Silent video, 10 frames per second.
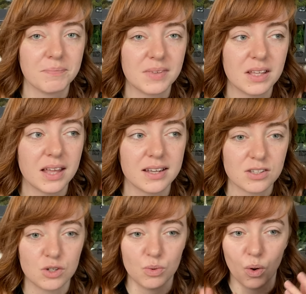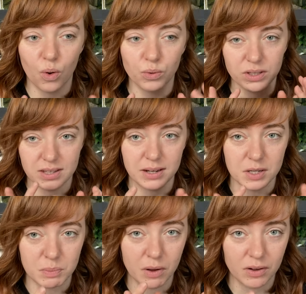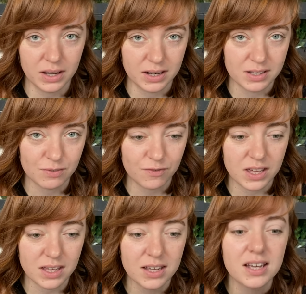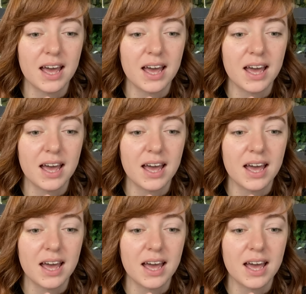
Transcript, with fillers: he likes to hold the tennis ball in his feet